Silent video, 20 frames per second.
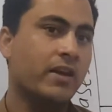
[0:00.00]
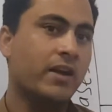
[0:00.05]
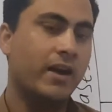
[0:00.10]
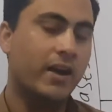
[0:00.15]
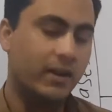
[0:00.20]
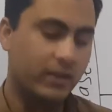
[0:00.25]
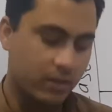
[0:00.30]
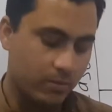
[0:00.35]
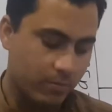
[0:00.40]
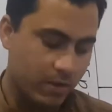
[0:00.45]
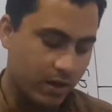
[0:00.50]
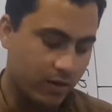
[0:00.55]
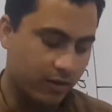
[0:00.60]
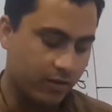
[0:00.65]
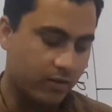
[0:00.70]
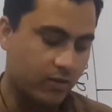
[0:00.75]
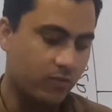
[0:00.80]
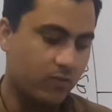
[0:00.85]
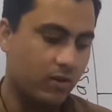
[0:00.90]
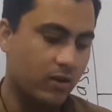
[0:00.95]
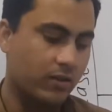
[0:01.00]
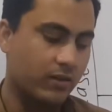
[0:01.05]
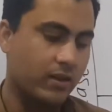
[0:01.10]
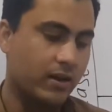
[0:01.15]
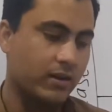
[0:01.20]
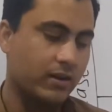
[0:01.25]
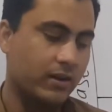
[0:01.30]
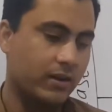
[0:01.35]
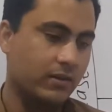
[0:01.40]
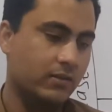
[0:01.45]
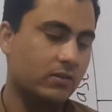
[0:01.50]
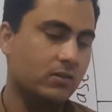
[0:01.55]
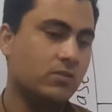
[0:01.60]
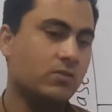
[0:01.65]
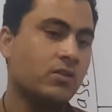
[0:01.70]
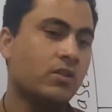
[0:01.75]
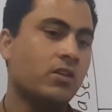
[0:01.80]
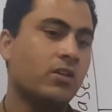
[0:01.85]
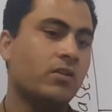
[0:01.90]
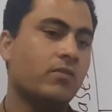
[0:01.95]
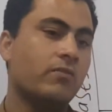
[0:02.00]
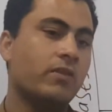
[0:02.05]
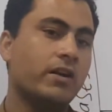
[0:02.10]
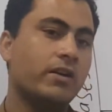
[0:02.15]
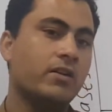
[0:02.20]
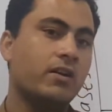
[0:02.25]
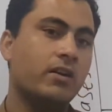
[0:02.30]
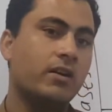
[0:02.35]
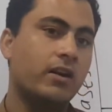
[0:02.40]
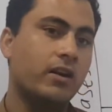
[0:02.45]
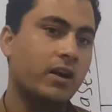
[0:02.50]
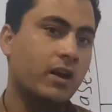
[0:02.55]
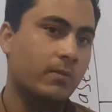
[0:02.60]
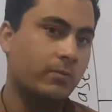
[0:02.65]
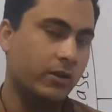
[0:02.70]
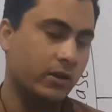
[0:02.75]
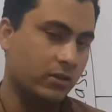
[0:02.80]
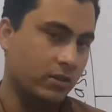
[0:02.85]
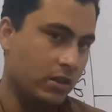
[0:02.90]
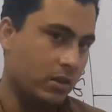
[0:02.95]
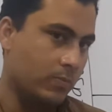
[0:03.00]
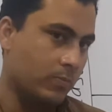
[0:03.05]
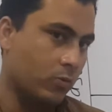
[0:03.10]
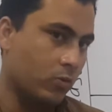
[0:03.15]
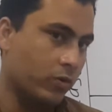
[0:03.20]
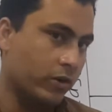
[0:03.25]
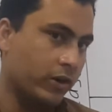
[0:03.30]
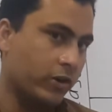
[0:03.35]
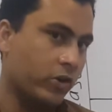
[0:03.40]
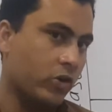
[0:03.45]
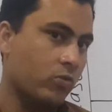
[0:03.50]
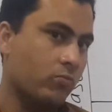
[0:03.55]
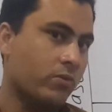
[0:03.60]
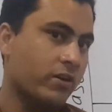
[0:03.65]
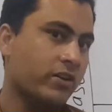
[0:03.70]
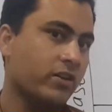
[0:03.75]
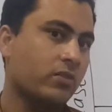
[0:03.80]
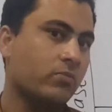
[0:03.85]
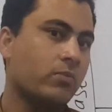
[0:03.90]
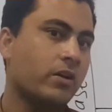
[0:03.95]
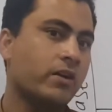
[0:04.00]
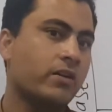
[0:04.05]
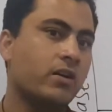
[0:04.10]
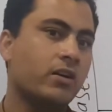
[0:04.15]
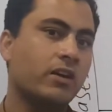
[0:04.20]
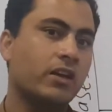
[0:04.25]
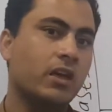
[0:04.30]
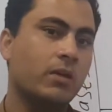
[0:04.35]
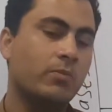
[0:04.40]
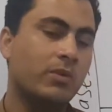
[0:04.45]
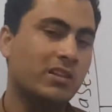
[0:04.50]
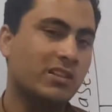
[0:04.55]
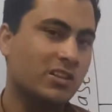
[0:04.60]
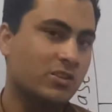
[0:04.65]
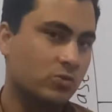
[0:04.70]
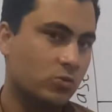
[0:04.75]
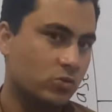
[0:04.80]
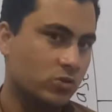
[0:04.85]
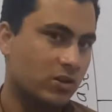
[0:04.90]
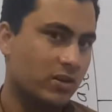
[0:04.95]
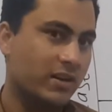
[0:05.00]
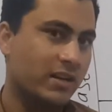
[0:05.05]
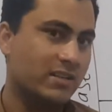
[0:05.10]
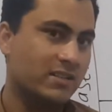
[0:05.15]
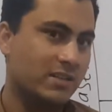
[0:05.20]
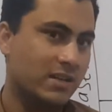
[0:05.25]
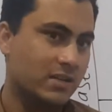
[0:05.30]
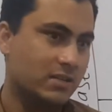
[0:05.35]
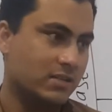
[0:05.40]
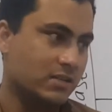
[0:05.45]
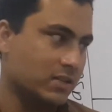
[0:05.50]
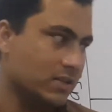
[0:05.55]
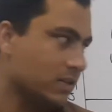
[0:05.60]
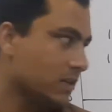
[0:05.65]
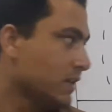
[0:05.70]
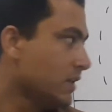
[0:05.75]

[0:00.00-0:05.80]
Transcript: and the main reason for that is by not adopting the protective measures, by not keeping the social distancing.